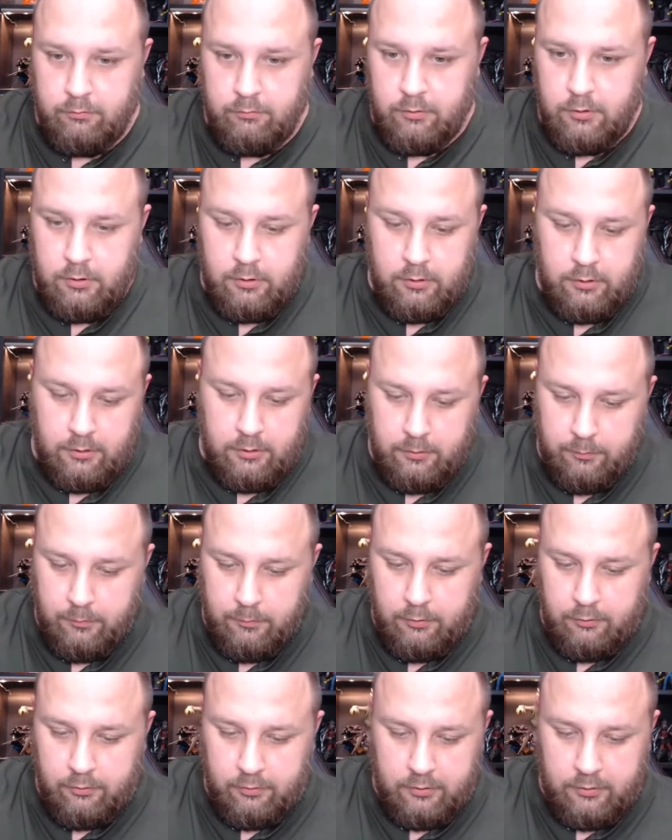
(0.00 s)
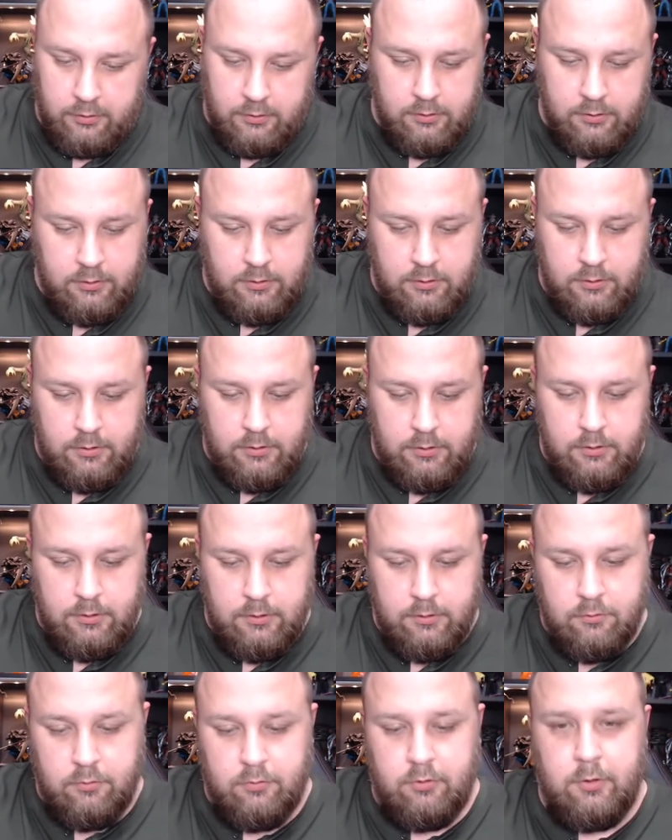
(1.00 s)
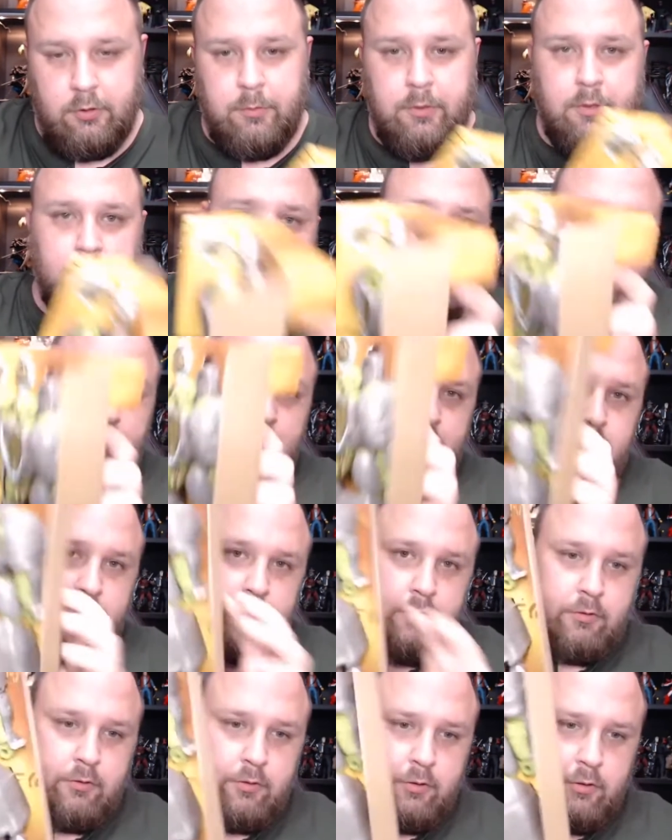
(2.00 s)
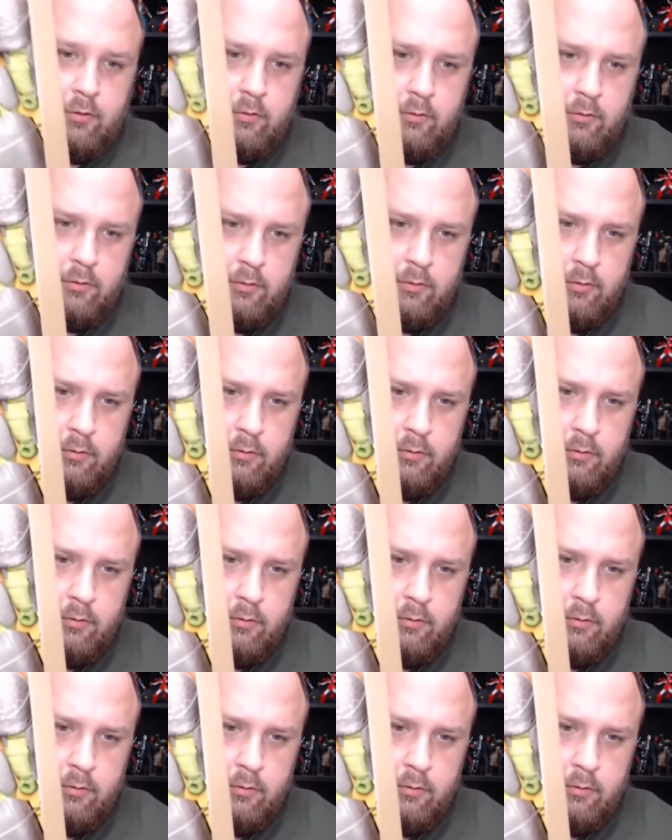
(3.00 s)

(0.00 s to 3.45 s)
regarding music. So check them out. There's our